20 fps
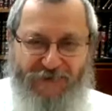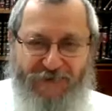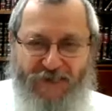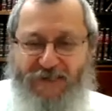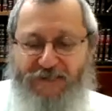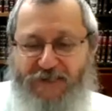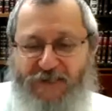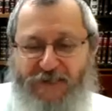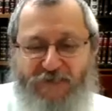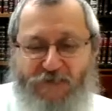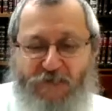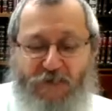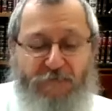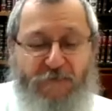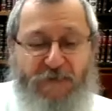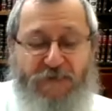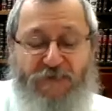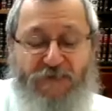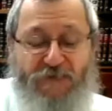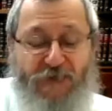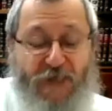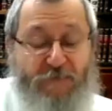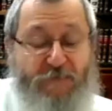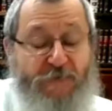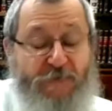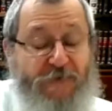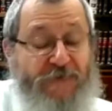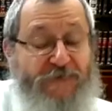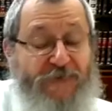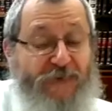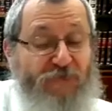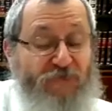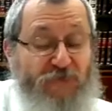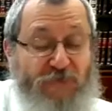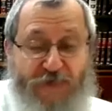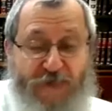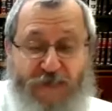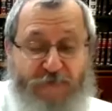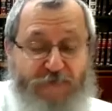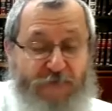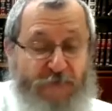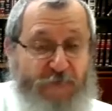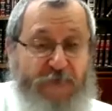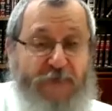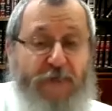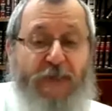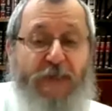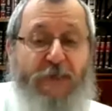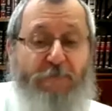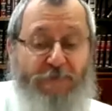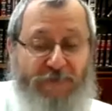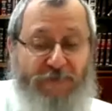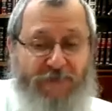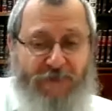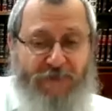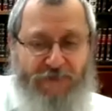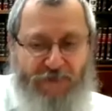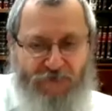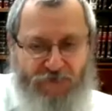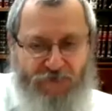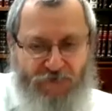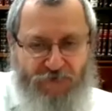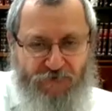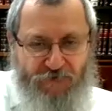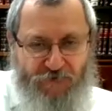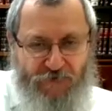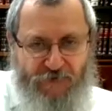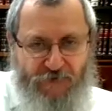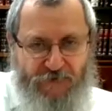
And it sends the wrong message to other people. It's dangerous for other people, particularly children.